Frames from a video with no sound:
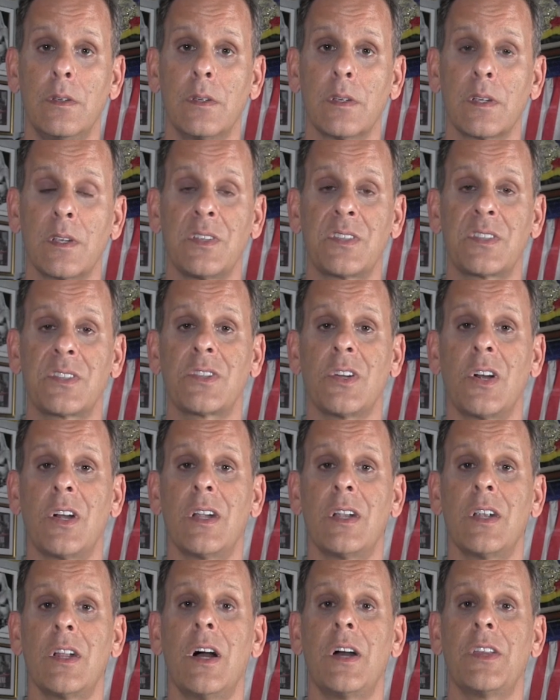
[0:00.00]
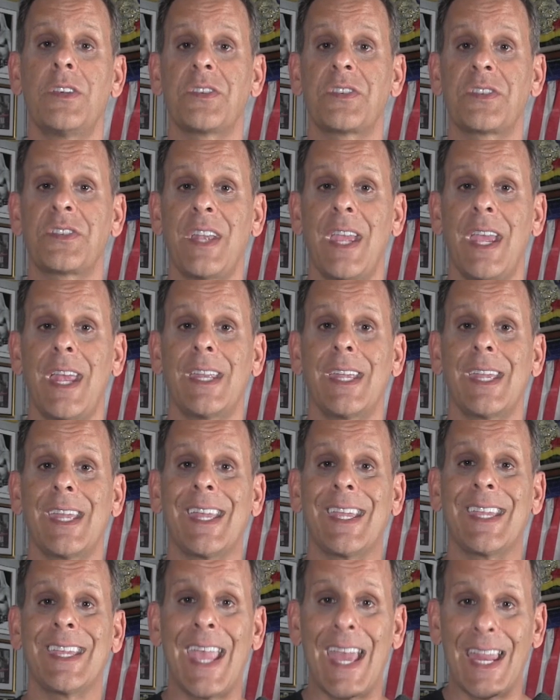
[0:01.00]
can start understanding
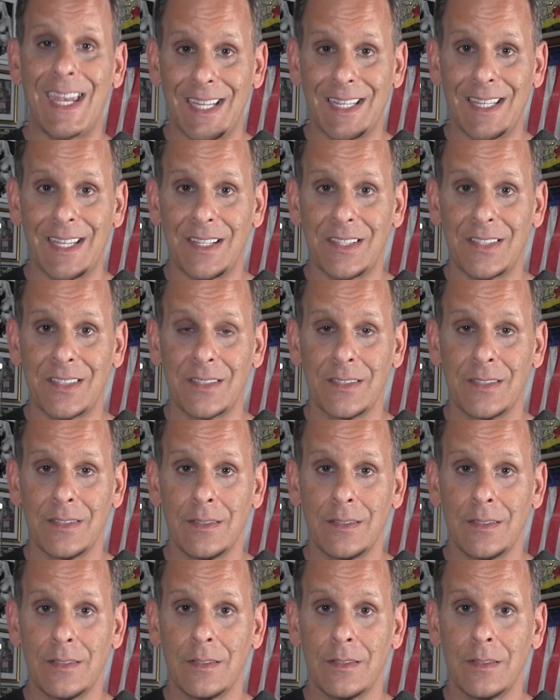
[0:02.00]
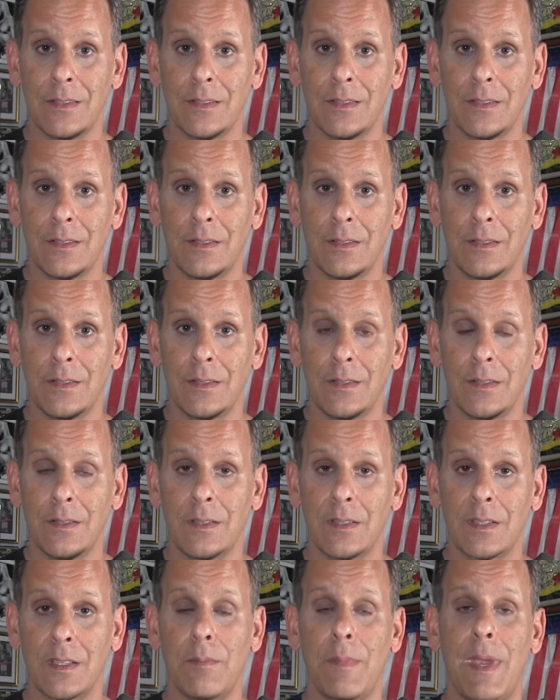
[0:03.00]
and getting this,
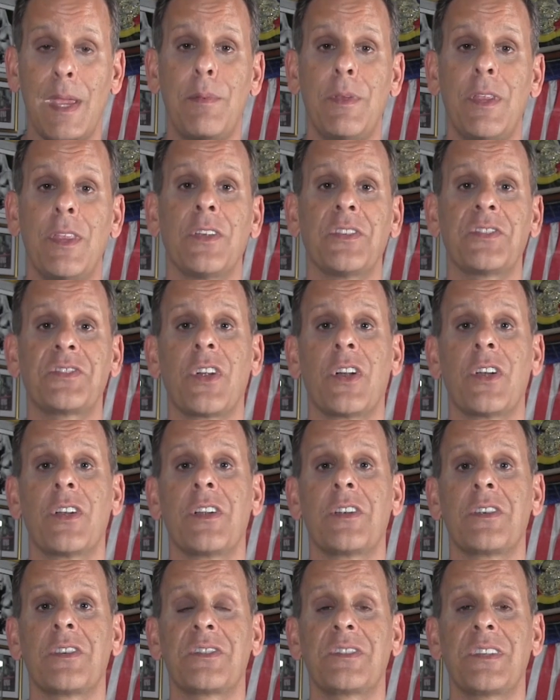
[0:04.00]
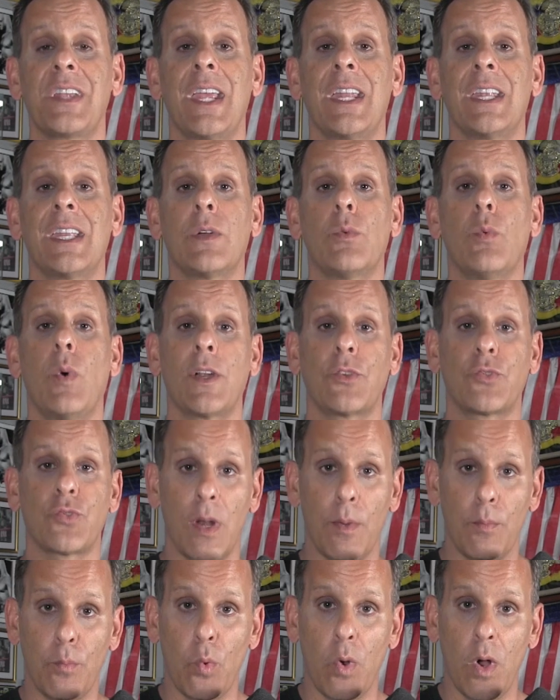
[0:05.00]
then maybe they'll start understanding why
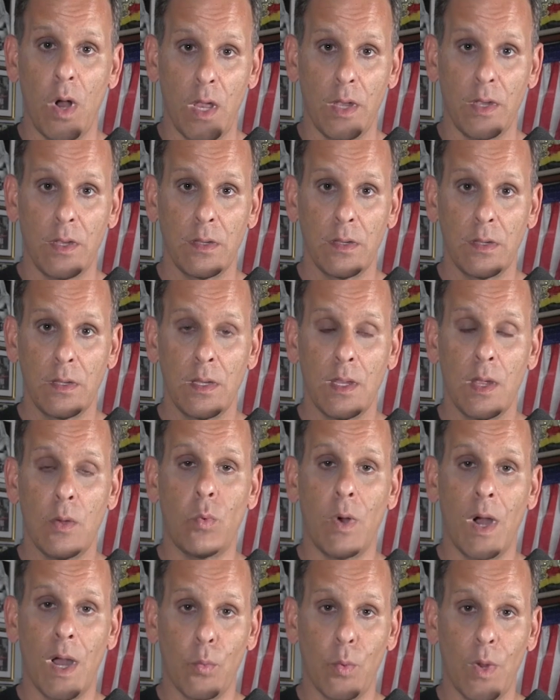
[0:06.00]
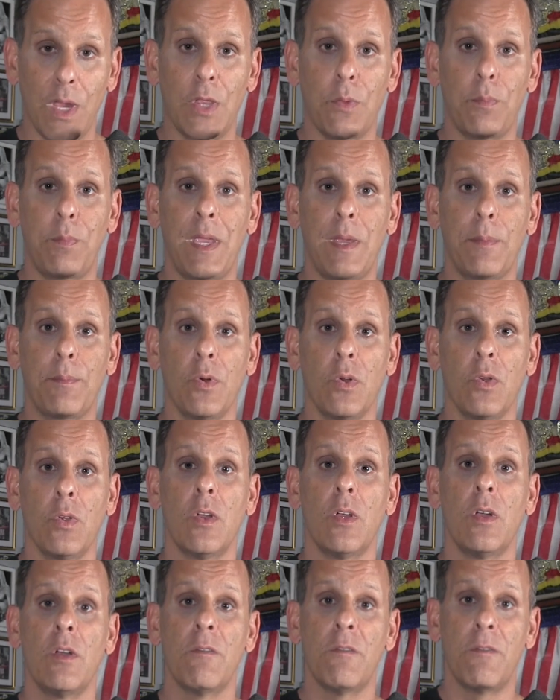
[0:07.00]
Trump won and why we, the
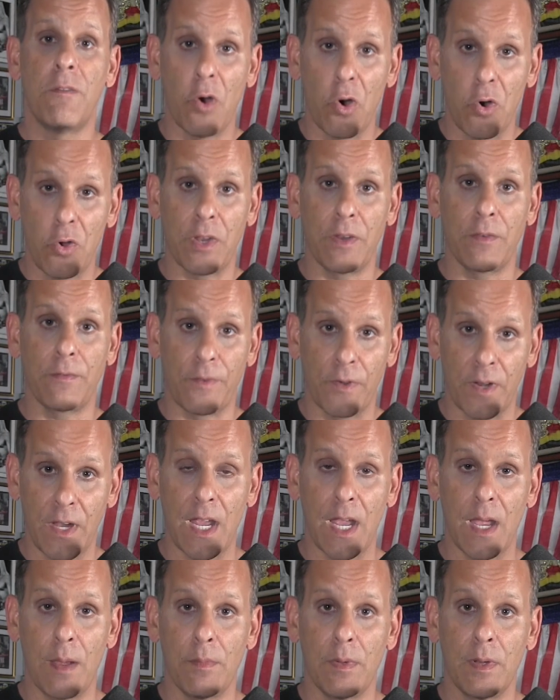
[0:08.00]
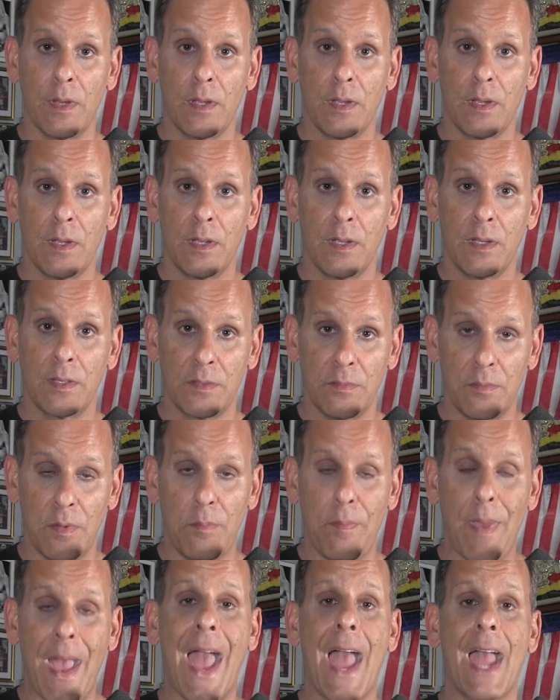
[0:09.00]
people, voted for him to be
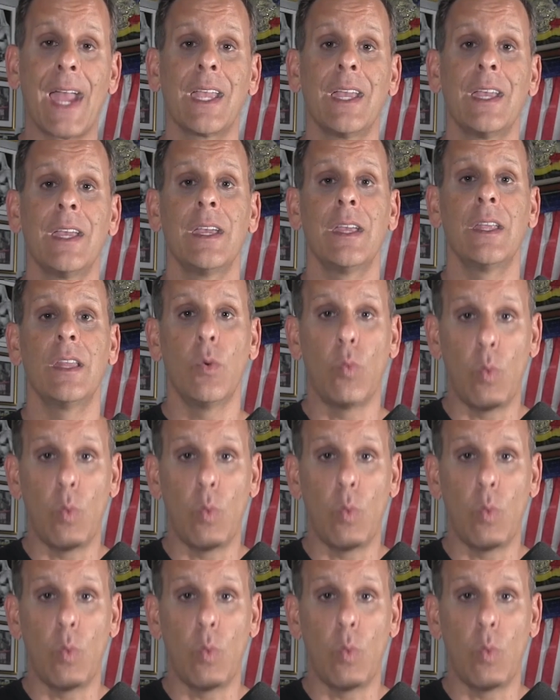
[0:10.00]
back in the